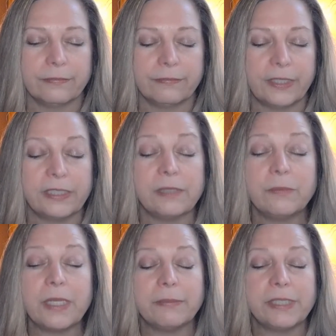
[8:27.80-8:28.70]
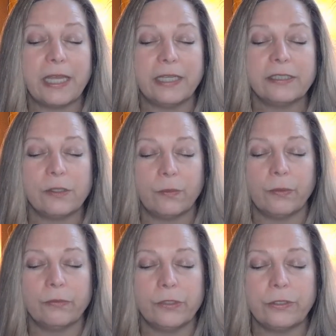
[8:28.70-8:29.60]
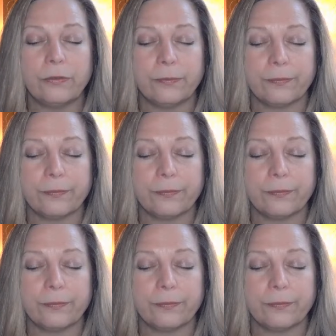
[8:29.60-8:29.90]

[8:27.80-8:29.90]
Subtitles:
And sometimes that is the wound too.